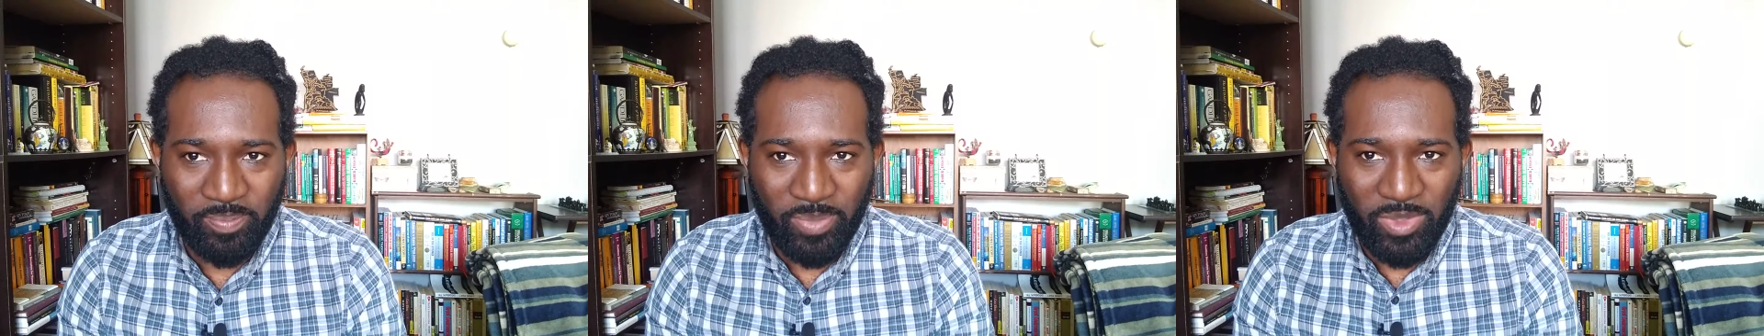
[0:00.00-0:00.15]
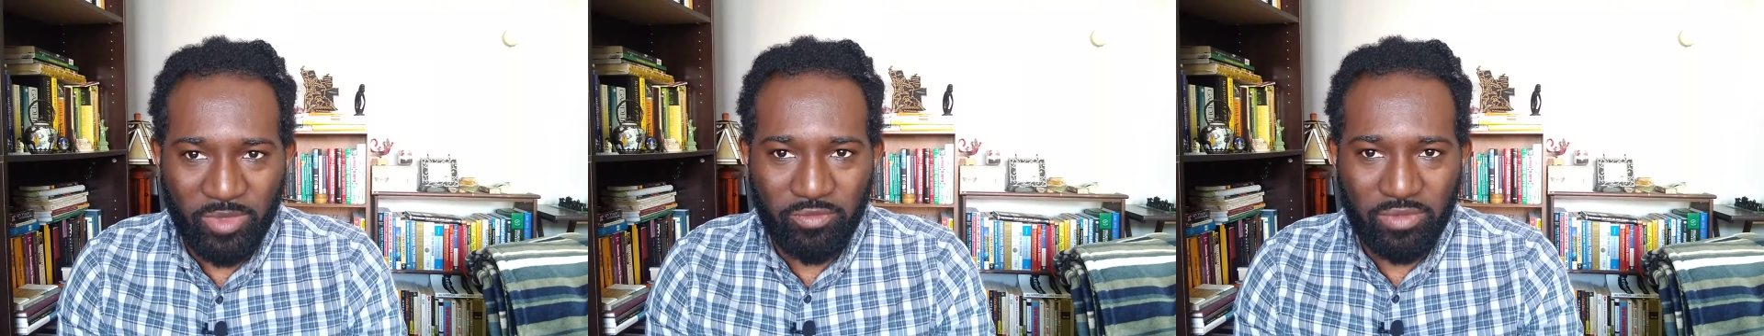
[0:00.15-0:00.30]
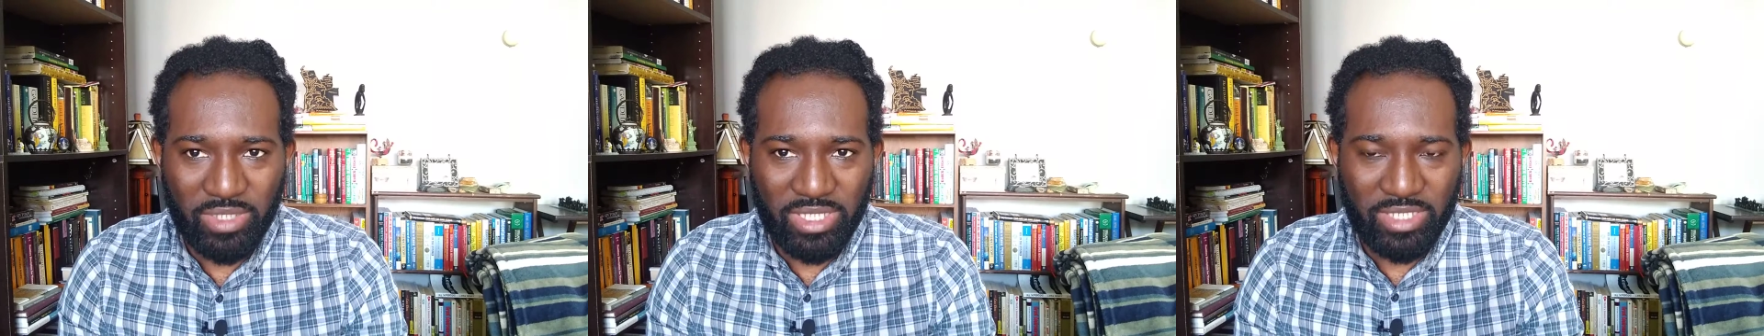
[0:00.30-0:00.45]

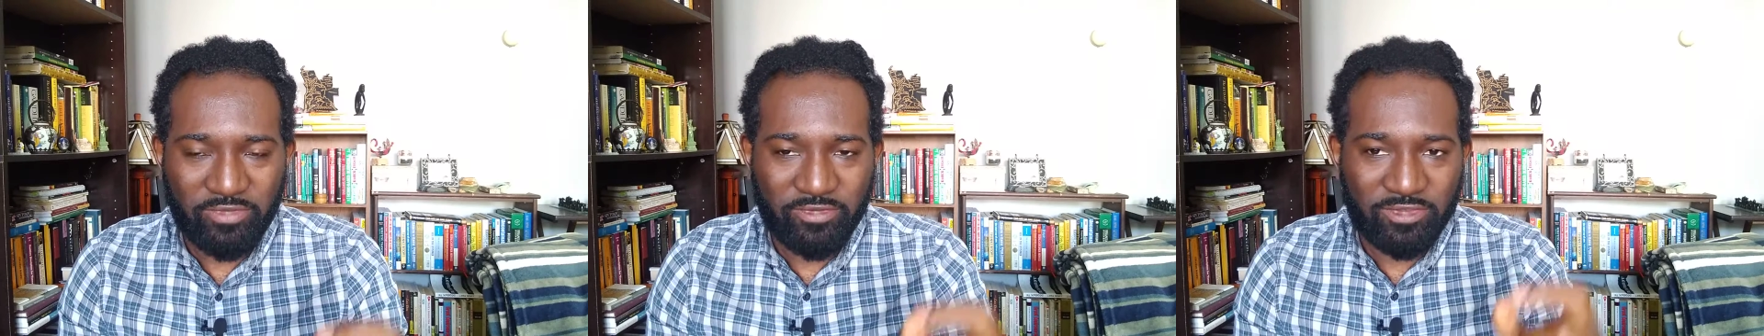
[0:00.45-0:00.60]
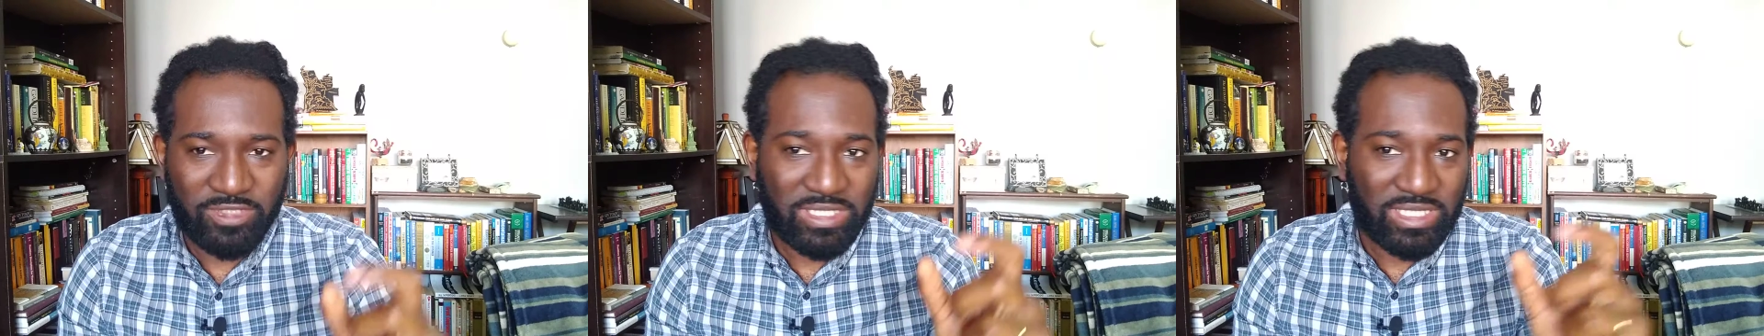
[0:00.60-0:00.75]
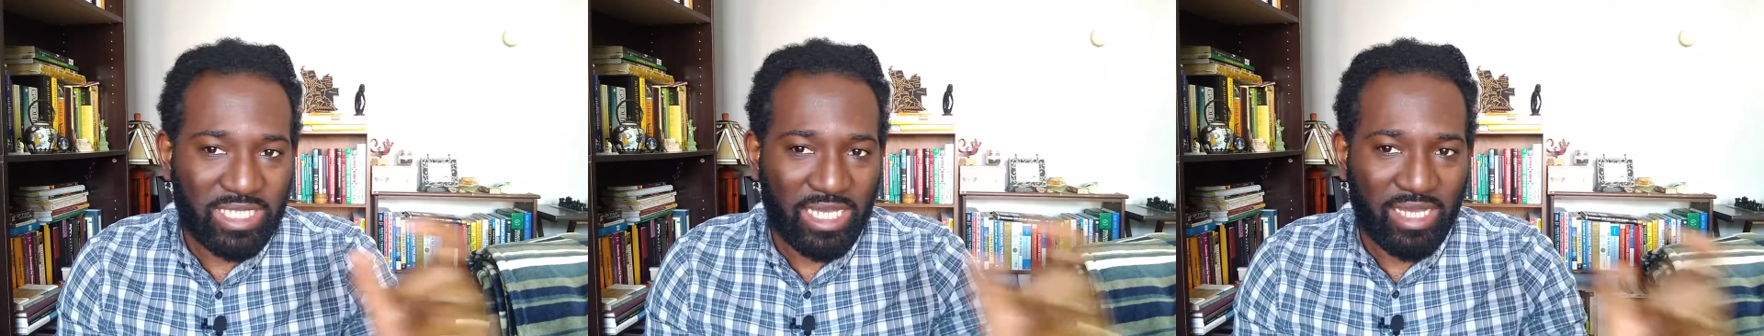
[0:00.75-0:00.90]
with
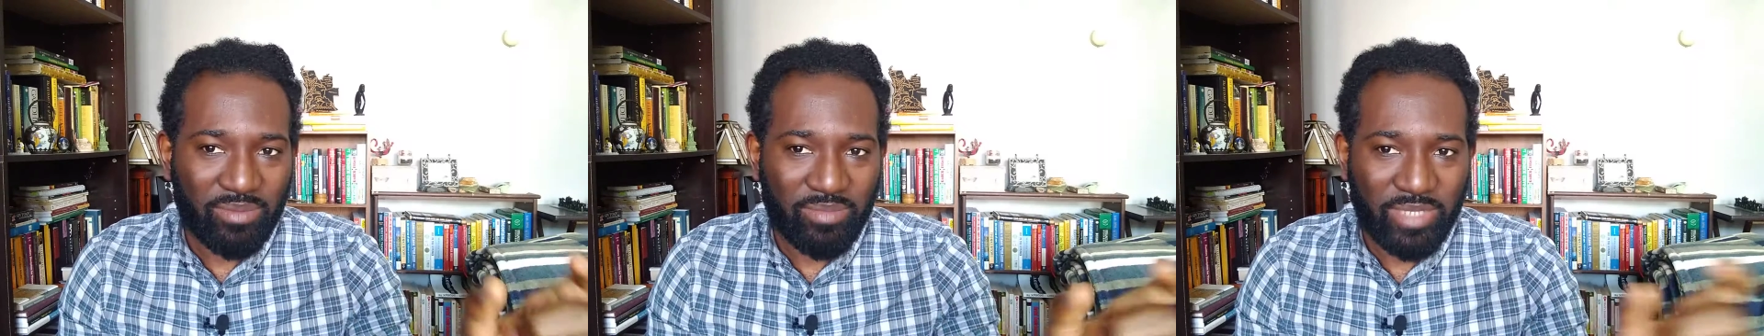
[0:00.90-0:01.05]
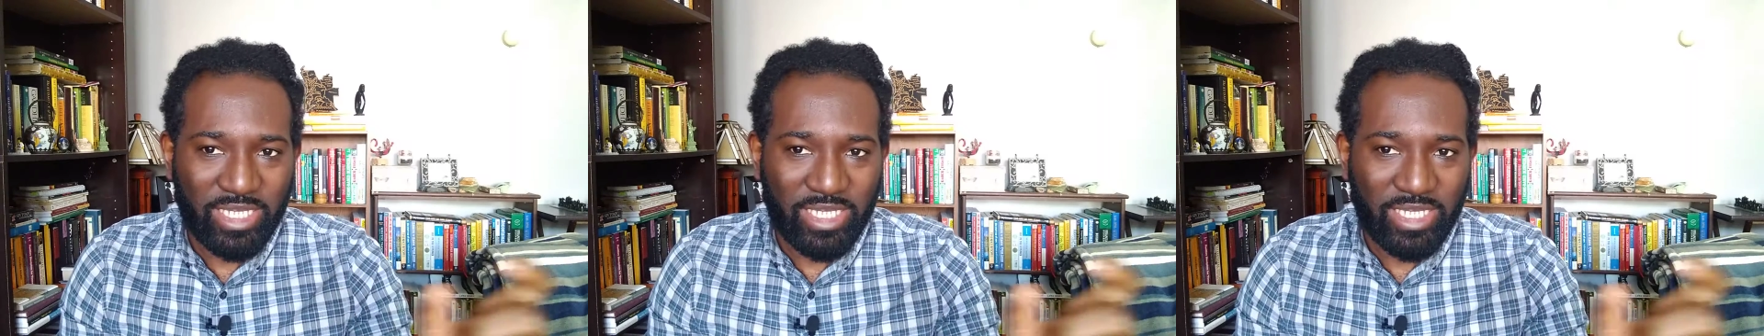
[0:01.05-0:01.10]
some